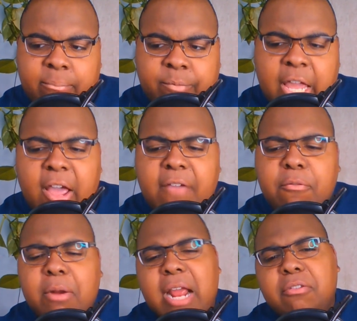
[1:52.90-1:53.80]
However,
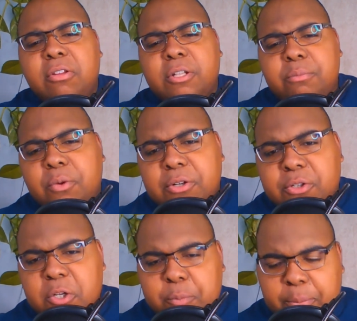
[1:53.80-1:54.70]
when I looked more into
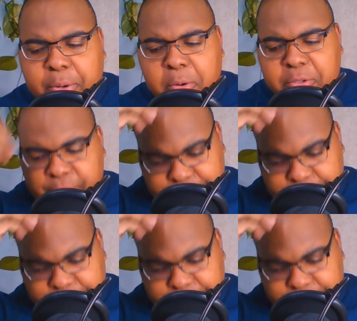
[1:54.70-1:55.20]
his proposal,